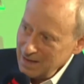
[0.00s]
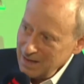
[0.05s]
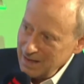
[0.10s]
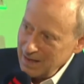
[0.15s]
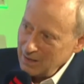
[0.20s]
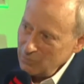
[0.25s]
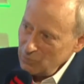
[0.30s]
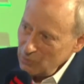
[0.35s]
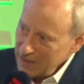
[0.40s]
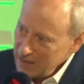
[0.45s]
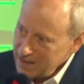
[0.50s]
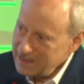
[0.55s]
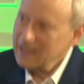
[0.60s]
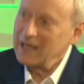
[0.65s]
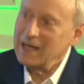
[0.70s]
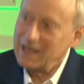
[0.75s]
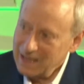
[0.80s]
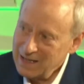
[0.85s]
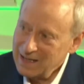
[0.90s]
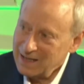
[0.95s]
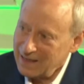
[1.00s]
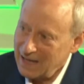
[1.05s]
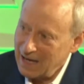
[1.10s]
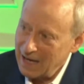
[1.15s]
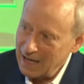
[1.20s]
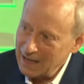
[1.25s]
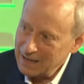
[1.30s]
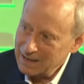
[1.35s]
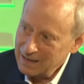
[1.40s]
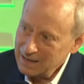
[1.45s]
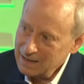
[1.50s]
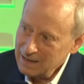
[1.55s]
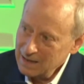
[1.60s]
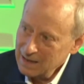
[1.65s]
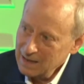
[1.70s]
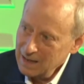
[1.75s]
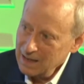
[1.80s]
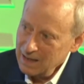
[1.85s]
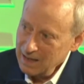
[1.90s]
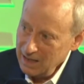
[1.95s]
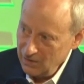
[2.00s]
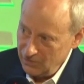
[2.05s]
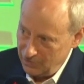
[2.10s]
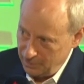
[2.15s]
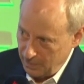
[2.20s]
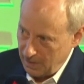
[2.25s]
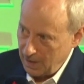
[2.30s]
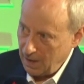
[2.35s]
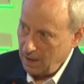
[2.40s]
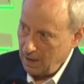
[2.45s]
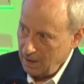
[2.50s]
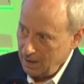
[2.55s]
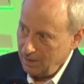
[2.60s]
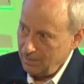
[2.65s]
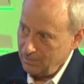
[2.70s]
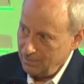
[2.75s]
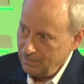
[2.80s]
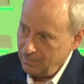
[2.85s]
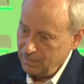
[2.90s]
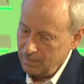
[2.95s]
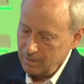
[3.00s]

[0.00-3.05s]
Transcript: rethinking that is part of